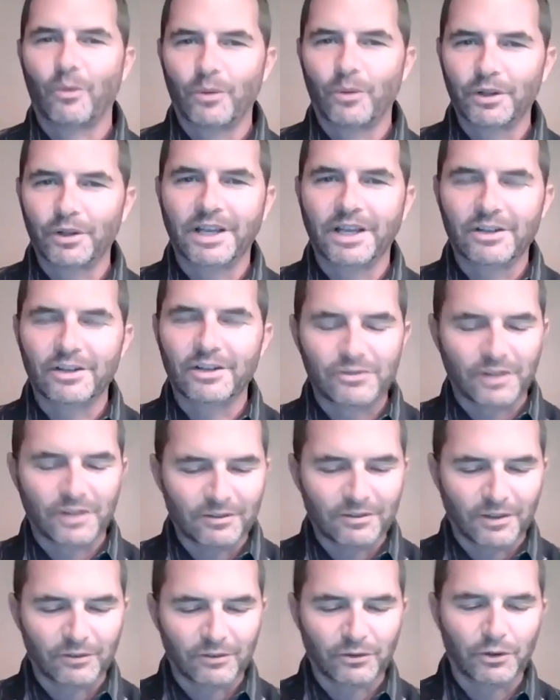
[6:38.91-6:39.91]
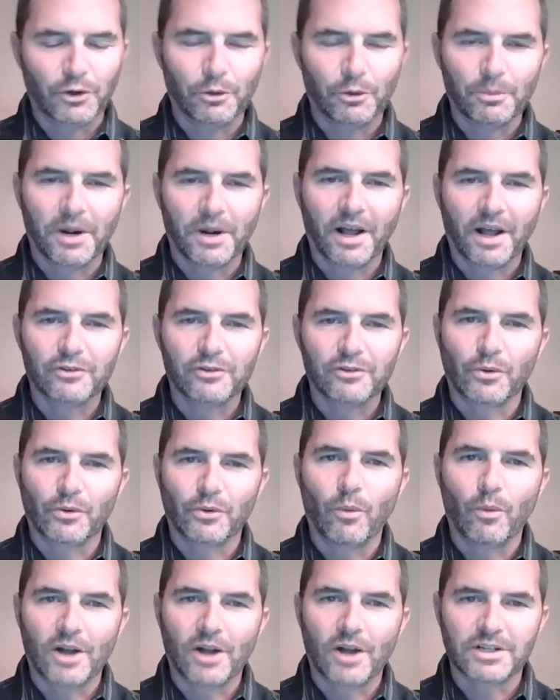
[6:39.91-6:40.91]
a really interesting sense of humor, and I enjoy
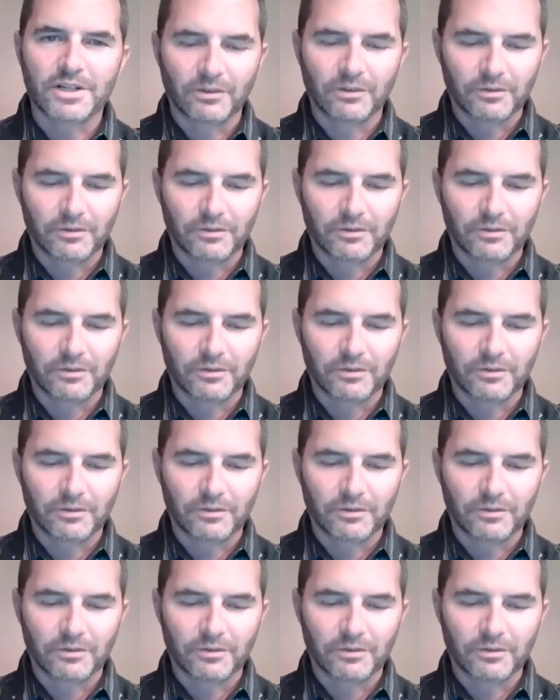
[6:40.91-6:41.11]
watching